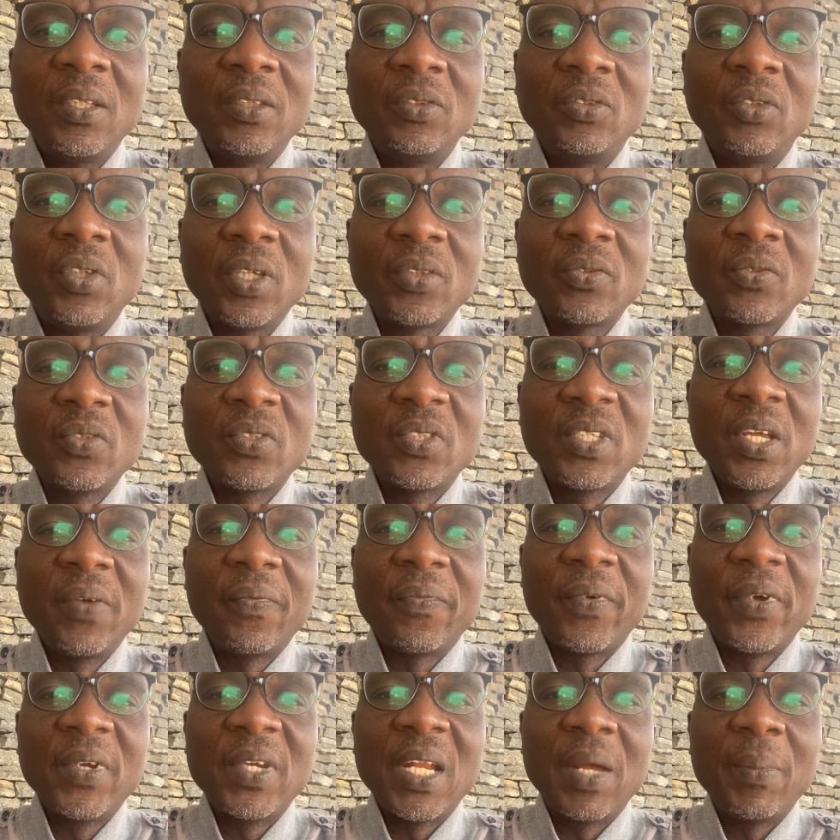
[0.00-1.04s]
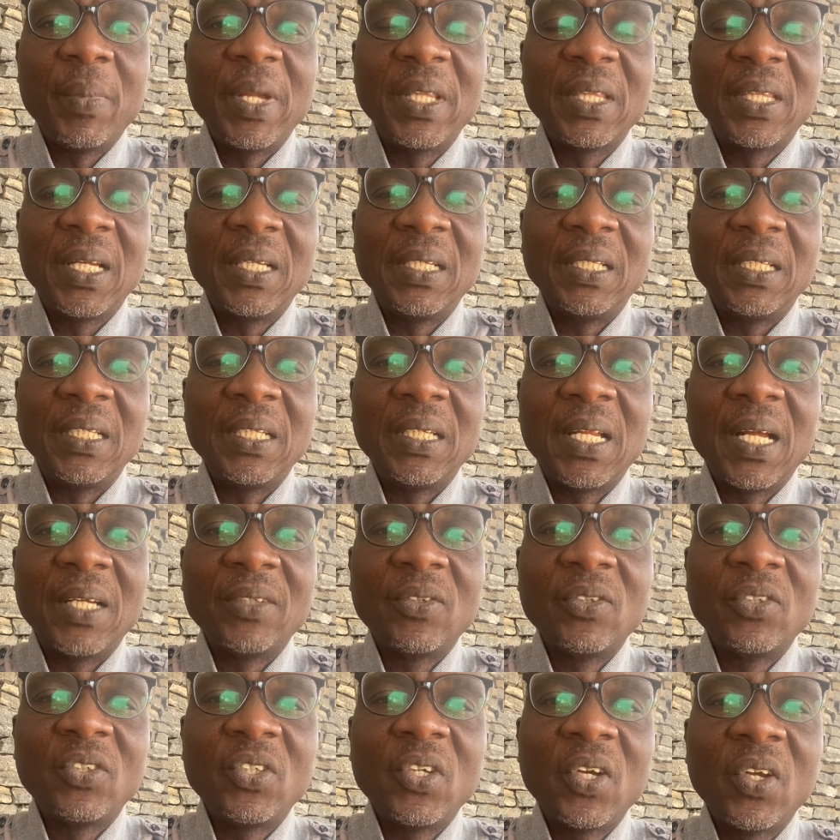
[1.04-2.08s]
Just to say fundamentally that
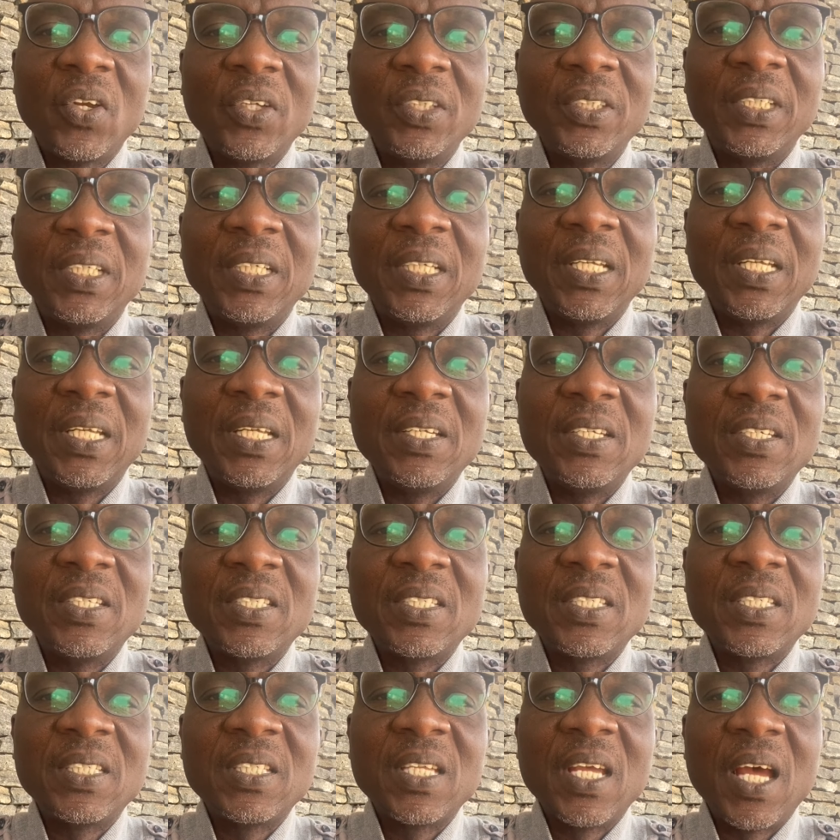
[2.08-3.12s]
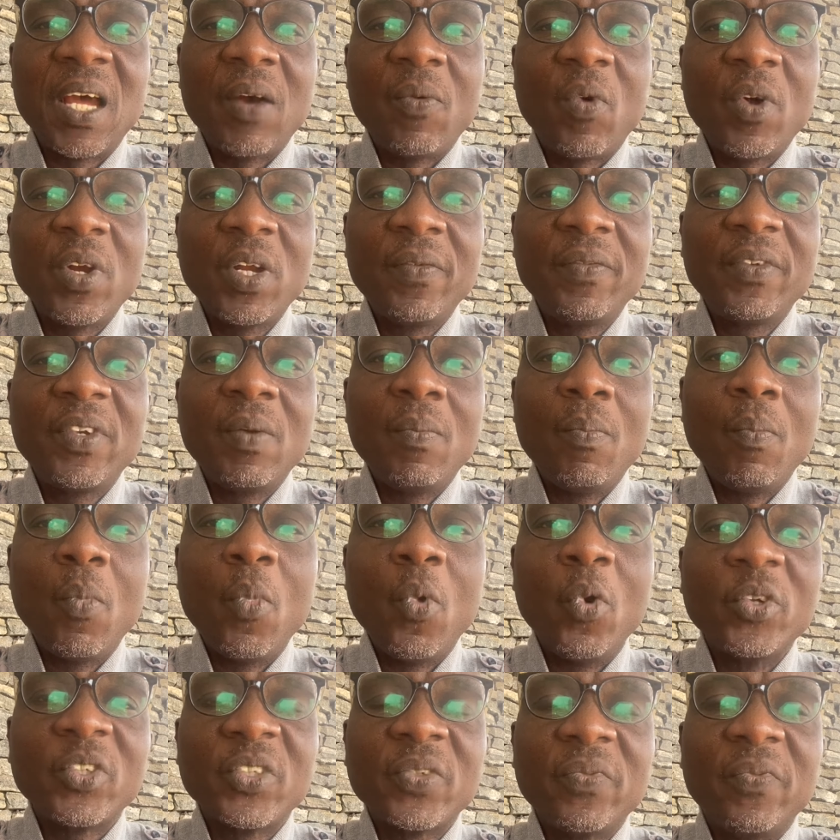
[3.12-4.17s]
sociology is one of the
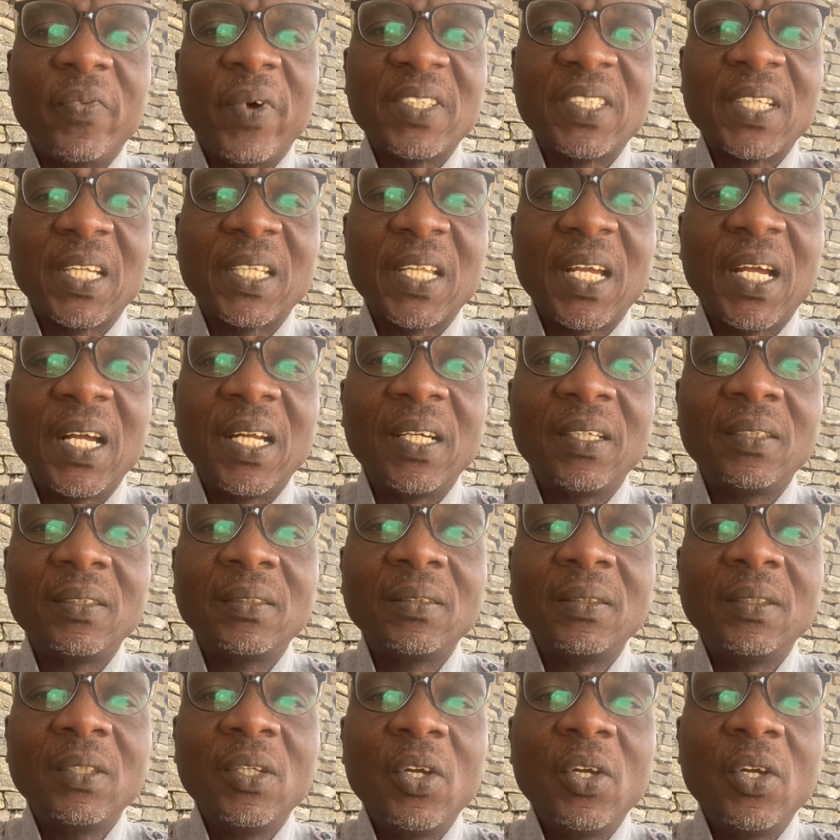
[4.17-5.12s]
most versatile,